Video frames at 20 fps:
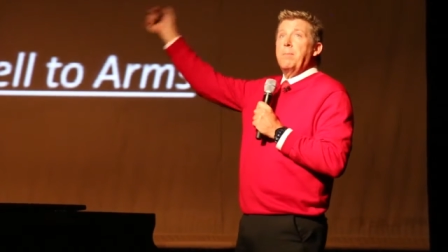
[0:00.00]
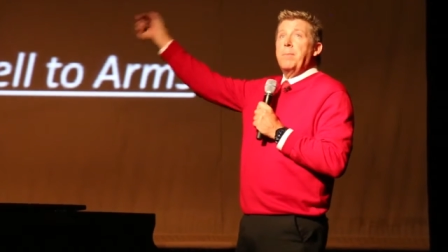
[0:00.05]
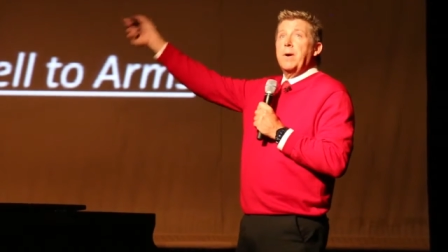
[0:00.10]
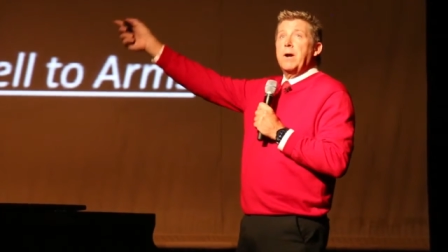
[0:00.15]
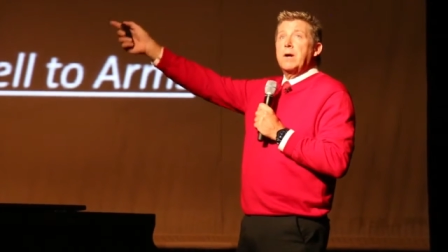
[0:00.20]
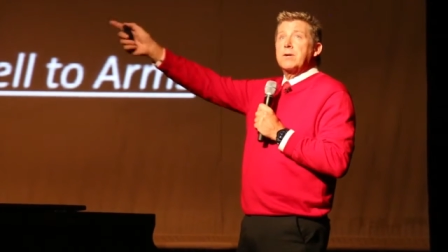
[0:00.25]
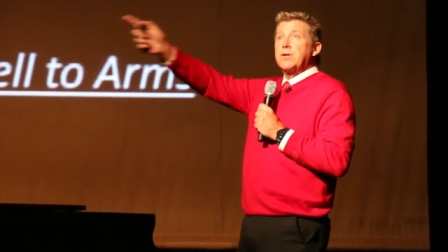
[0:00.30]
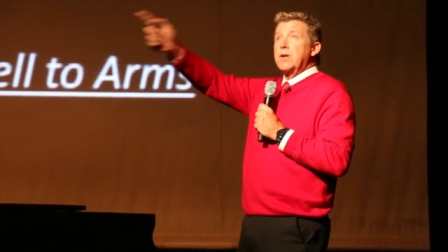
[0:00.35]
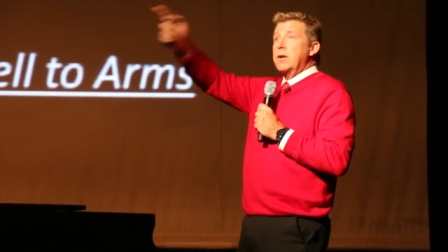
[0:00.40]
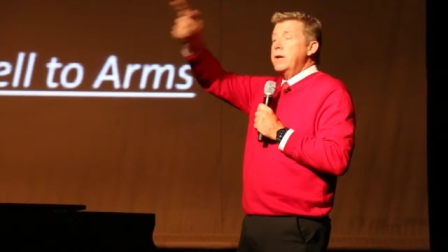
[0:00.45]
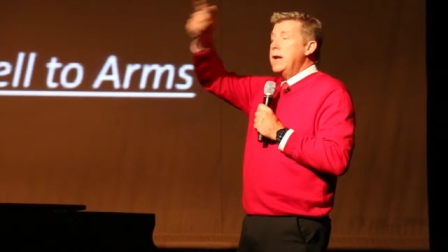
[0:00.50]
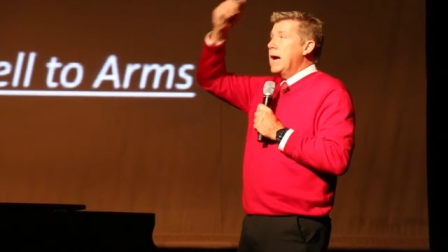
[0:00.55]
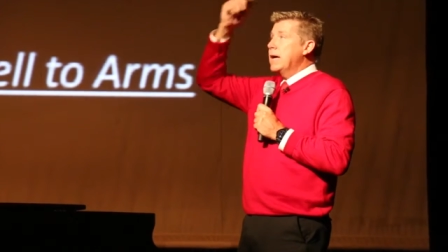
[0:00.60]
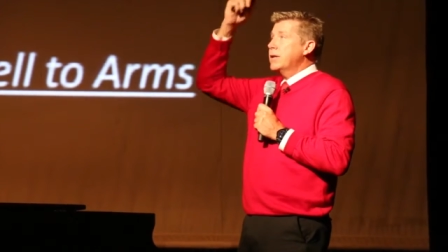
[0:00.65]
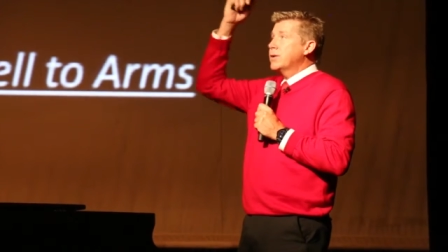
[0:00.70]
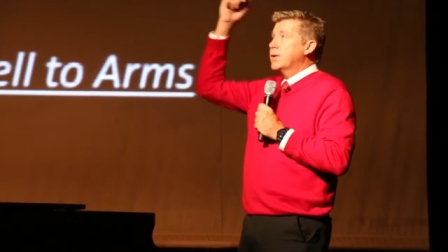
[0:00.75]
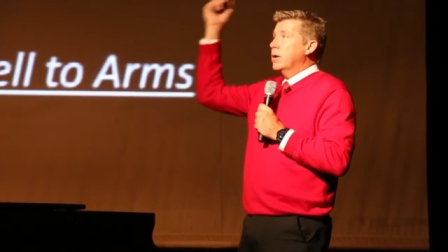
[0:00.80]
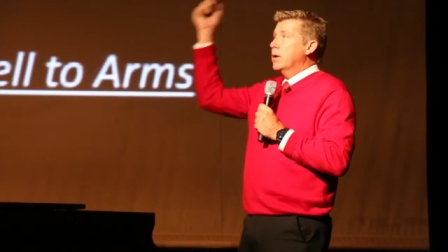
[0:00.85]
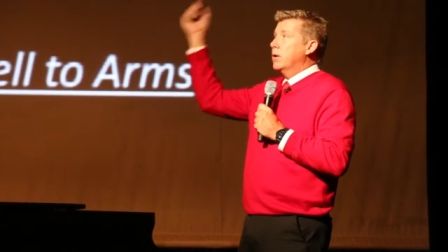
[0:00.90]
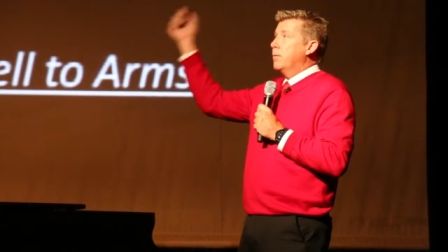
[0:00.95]
up here is a
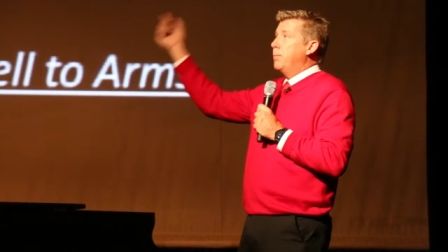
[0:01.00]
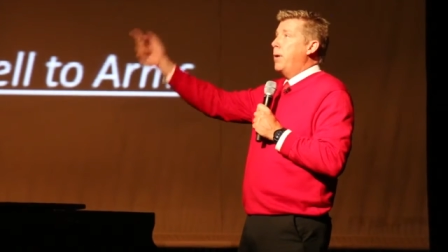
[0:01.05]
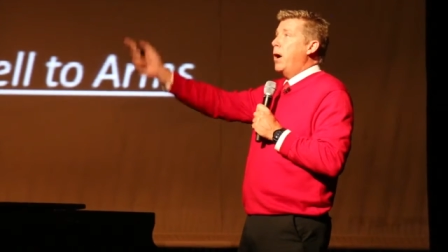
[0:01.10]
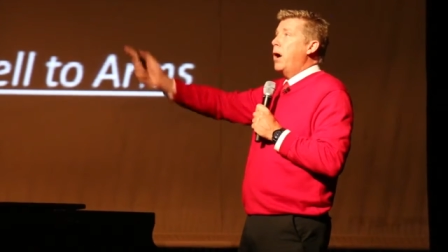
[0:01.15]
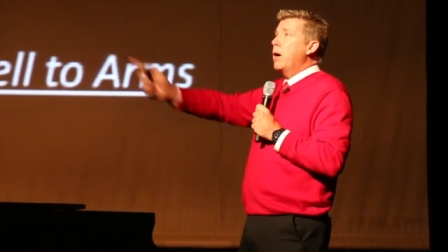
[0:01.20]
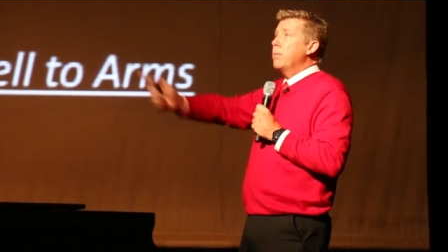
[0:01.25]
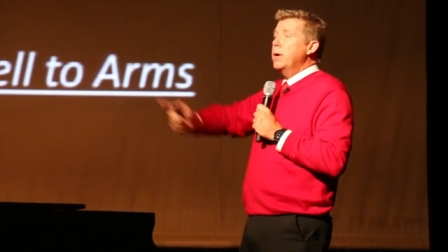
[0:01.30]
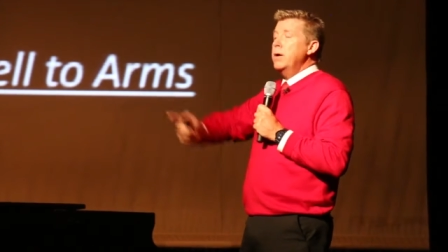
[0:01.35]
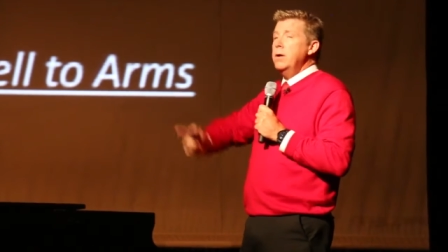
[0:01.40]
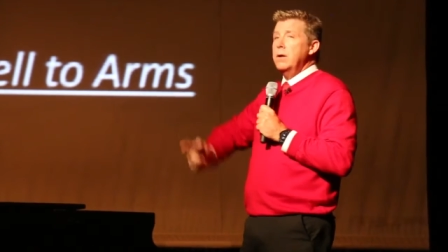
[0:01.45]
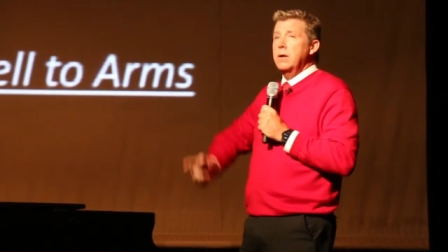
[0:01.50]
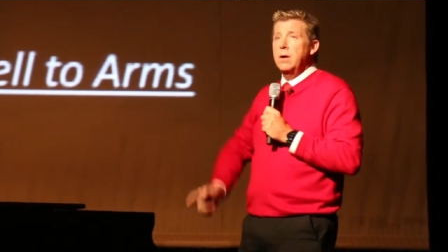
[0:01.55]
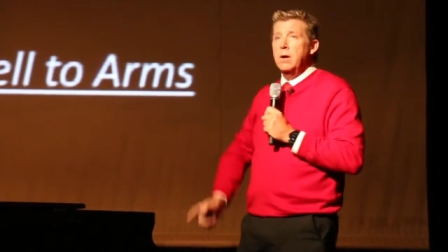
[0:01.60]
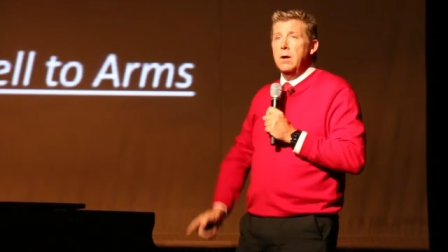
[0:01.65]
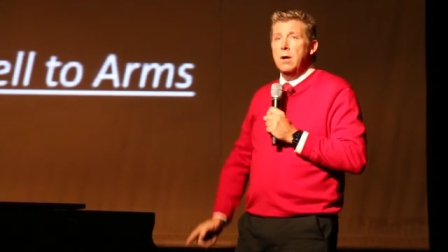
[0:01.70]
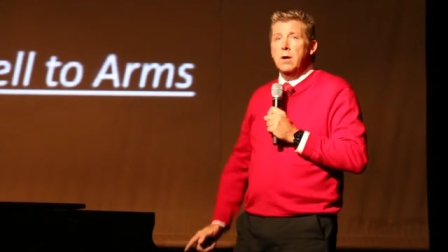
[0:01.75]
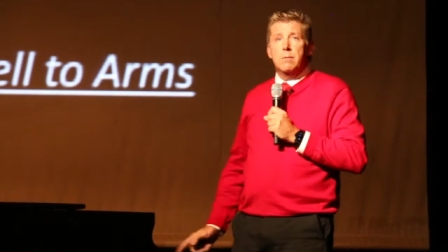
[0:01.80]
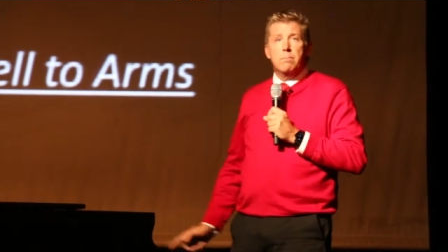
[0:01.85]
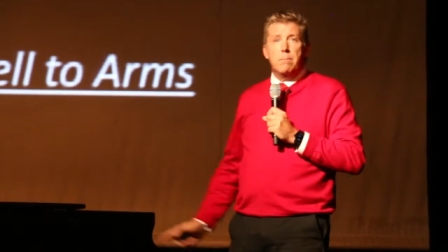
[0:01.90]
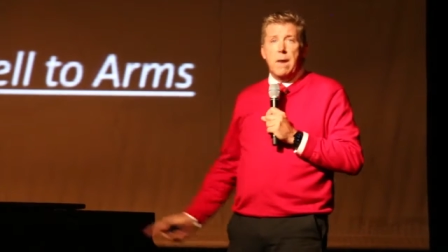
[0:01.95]
nice little apartment.
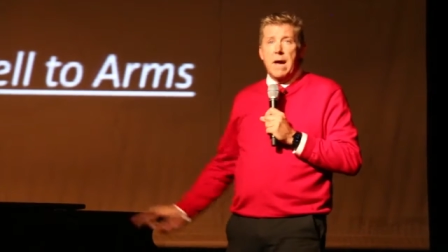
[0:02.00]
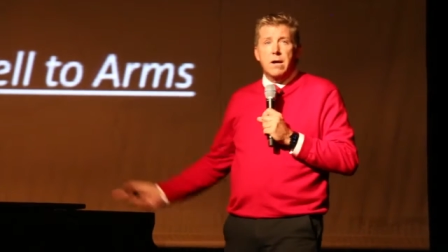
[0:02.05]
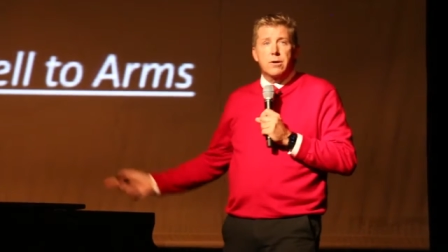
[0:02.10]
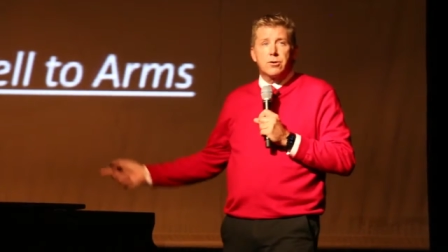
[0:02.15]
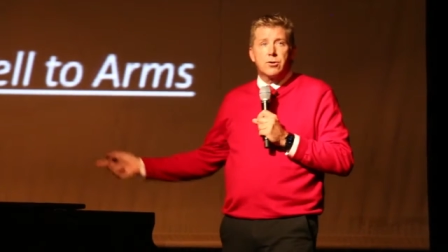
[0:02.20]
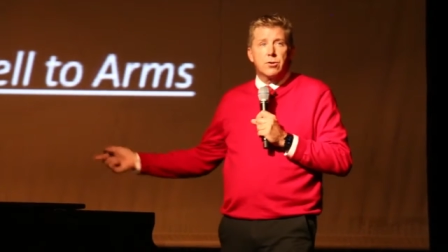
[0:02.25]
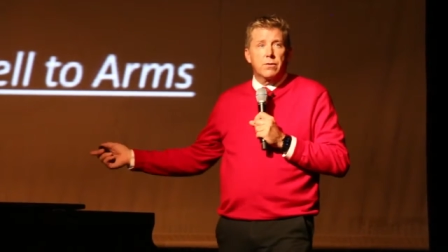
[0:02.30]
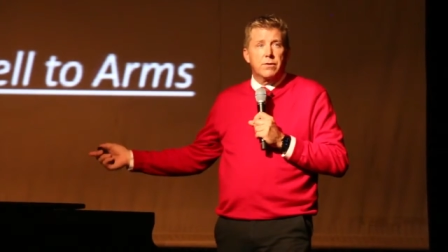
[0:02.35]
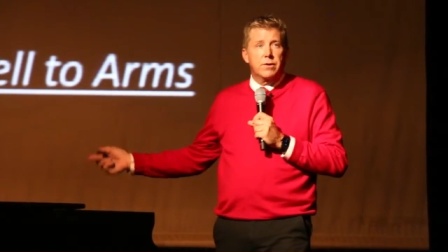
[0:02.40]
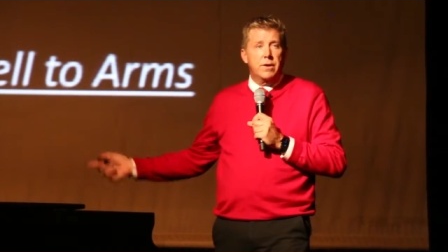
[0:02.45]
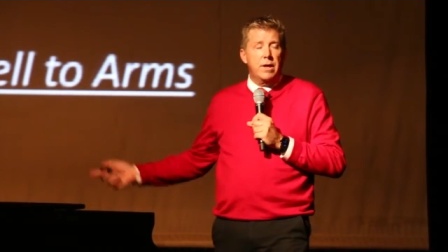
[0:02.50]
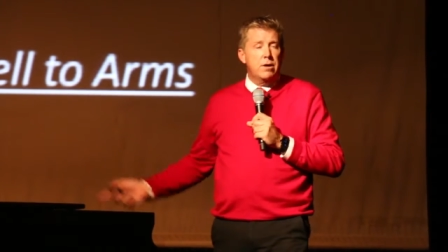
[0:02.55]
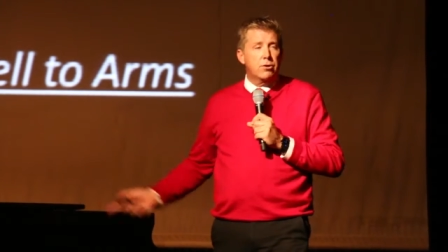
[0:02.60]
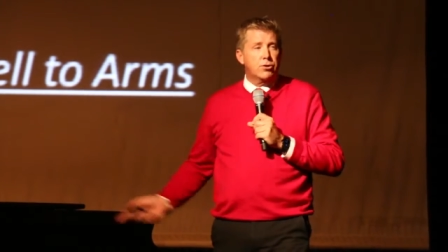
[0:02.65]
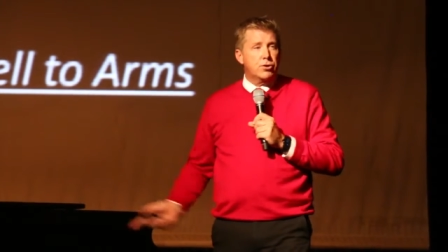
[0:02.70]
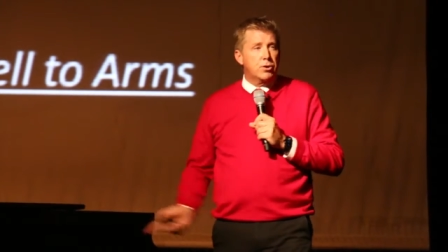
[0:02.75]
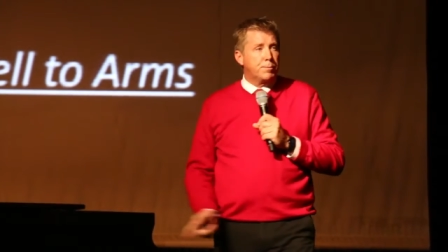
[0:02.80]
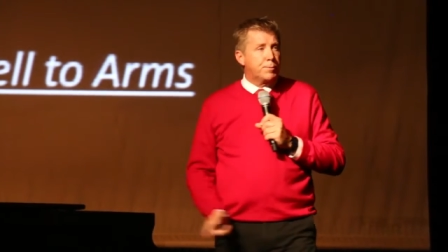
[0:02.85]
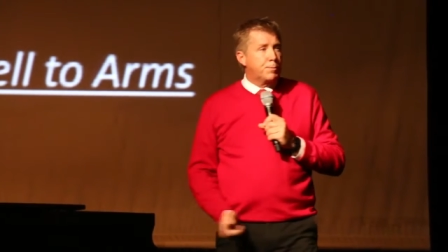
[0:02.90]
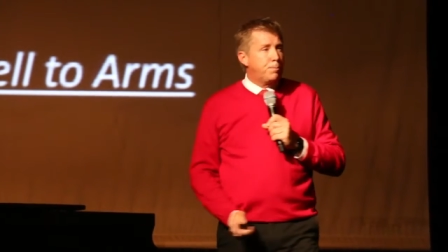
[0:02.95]
Manager of the
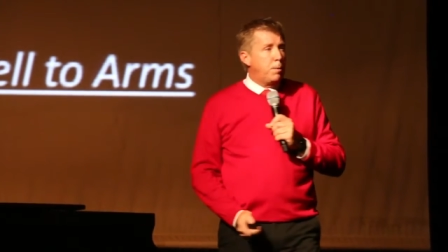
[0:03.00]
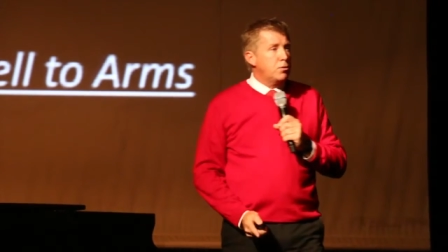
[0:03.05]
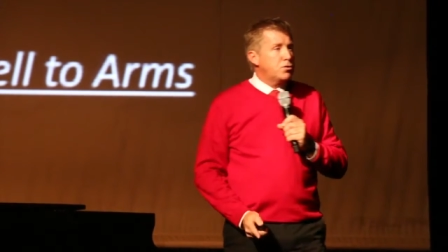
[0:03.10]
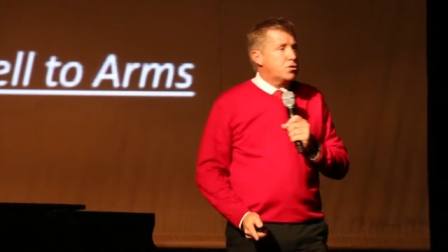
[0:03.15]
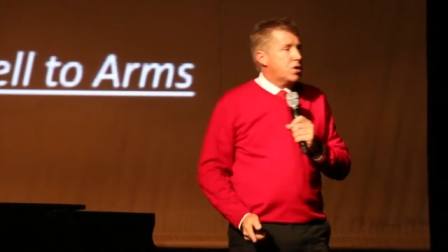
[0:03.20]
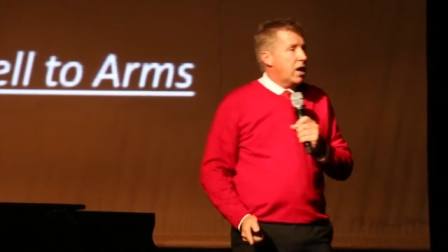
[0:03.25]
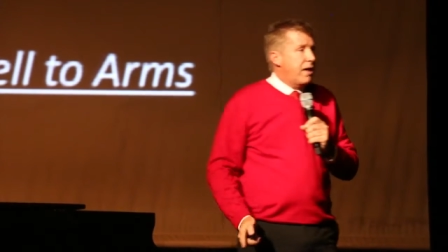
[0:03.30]
dealership supposed